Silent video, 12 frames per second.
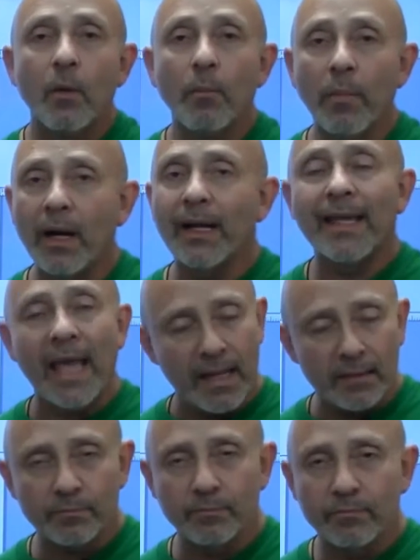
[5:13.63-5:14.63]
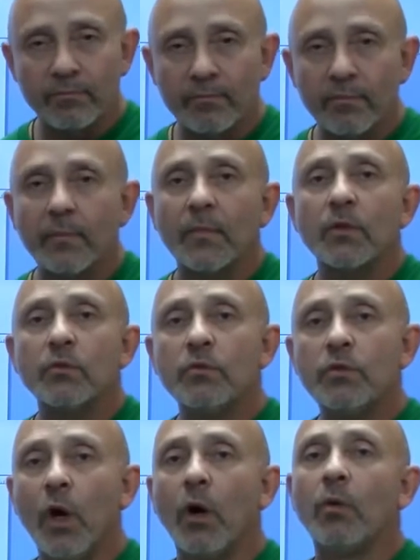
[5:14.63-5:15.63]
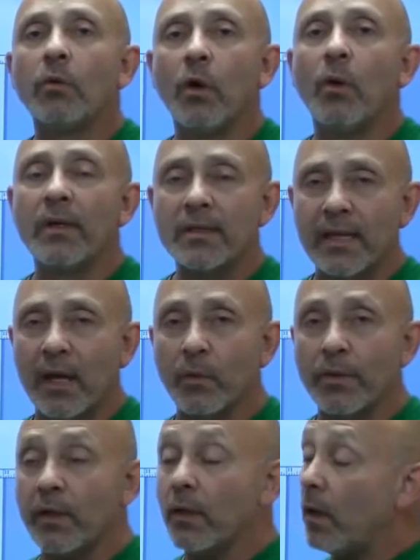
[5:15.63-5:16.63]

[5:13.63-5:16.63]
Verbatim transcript: But again, don't go insane with it.